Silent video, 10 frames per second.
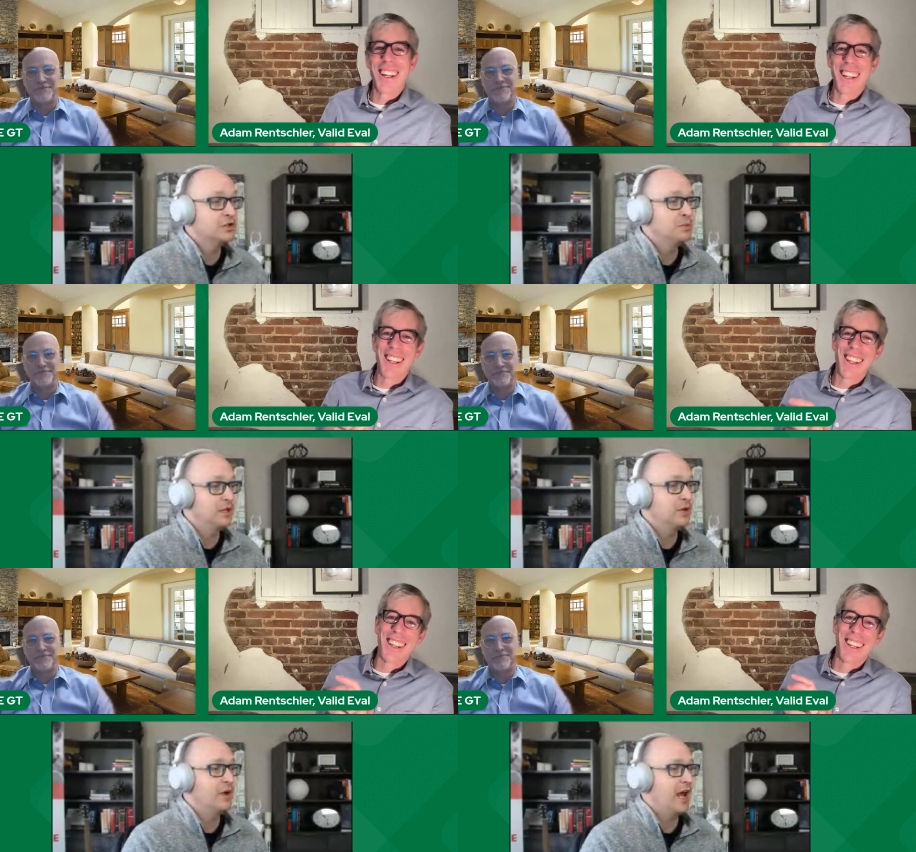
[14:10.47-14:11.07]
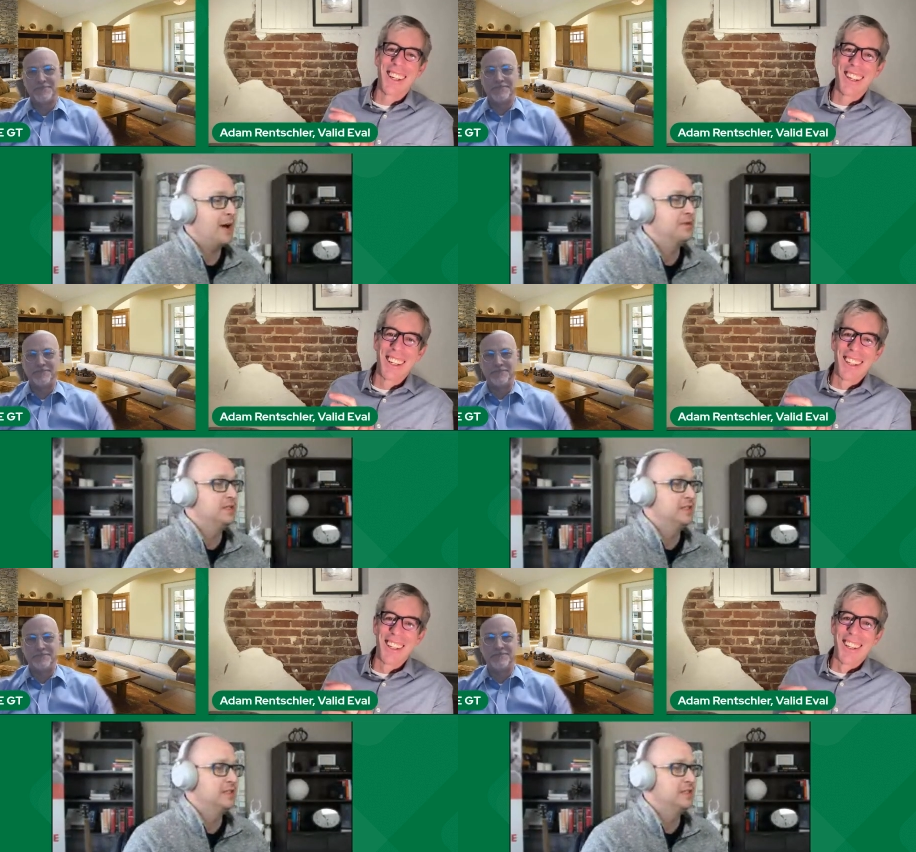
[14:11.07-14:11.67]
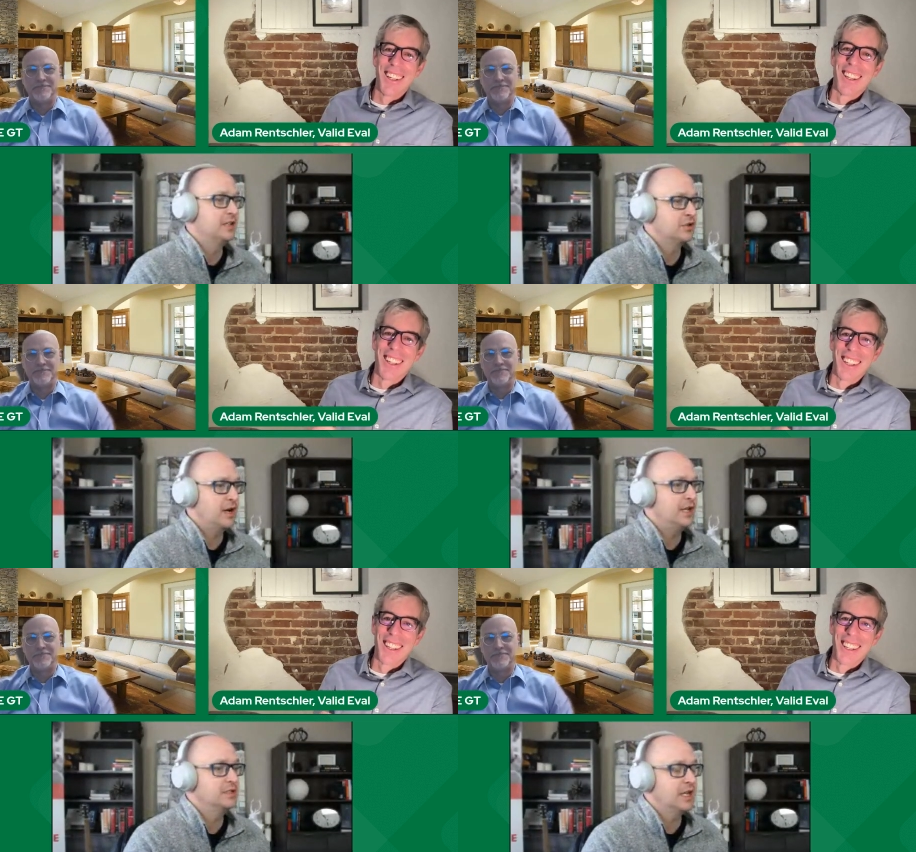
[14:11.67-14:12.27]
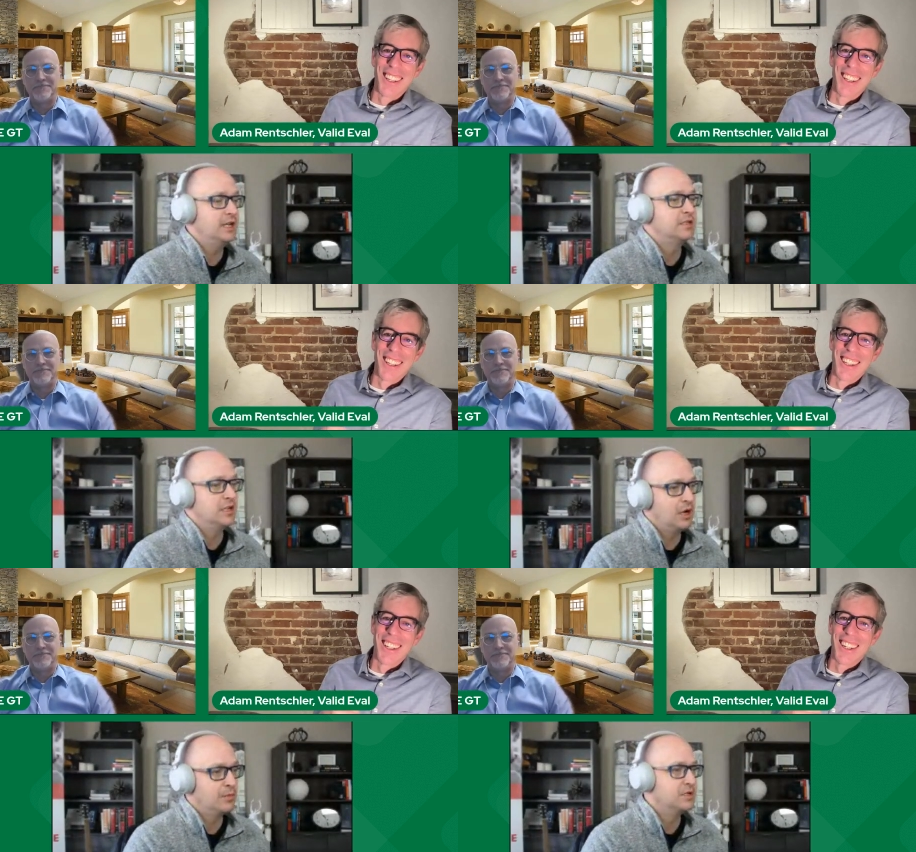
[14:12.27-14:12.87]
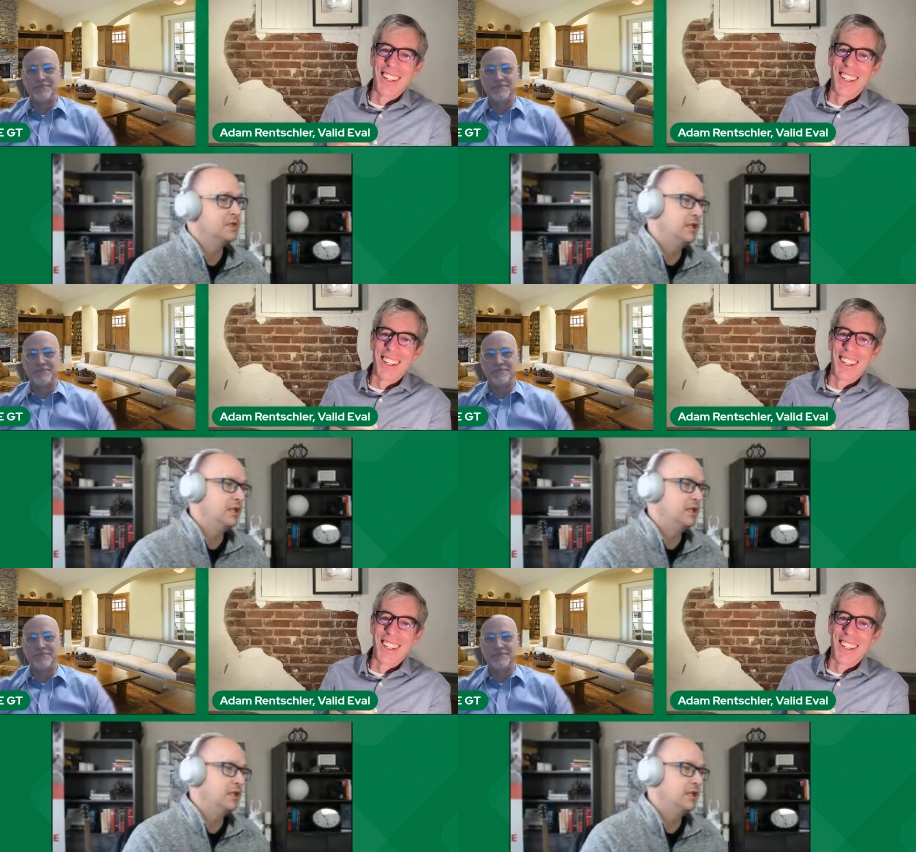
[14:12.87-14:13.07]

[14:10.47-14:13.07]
Speaker 1: ultimately what happens is it gets translated to numbers